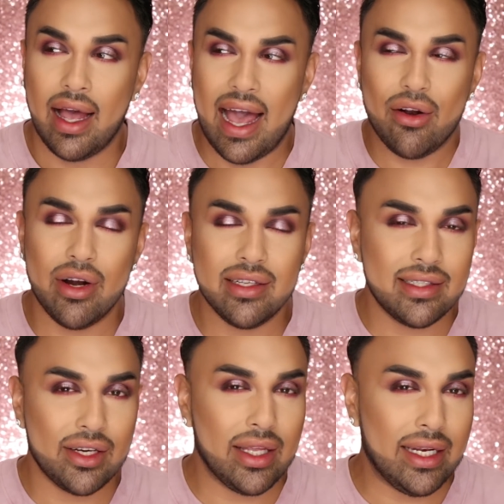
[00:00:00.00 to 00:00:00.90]
I don't
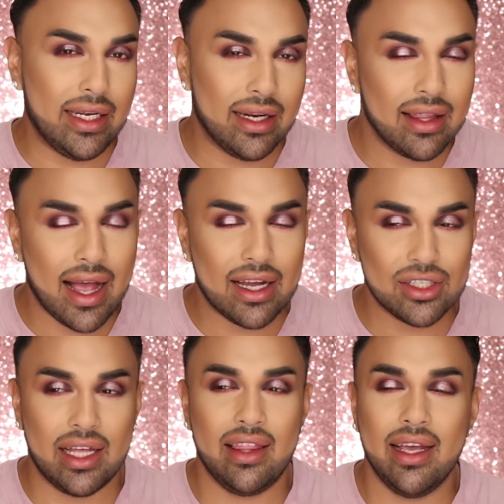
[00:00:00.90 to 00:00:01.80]
necessarily need a lash,
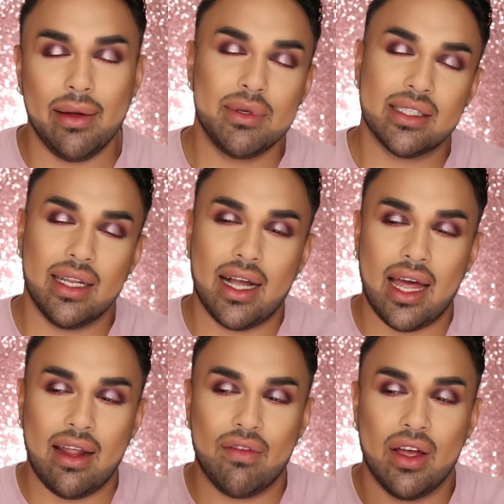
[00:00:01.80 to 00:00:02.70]
and I think I'm just gonna
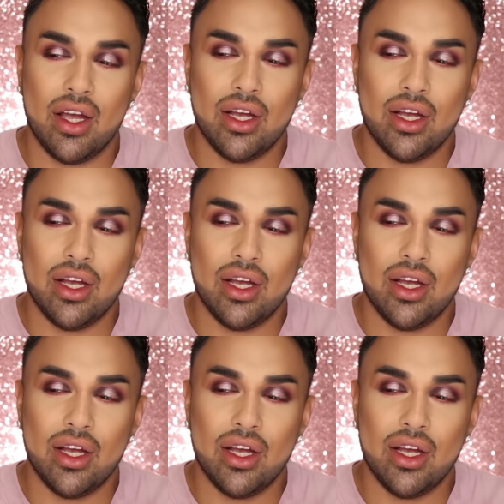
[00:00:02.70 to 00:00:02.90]
kind of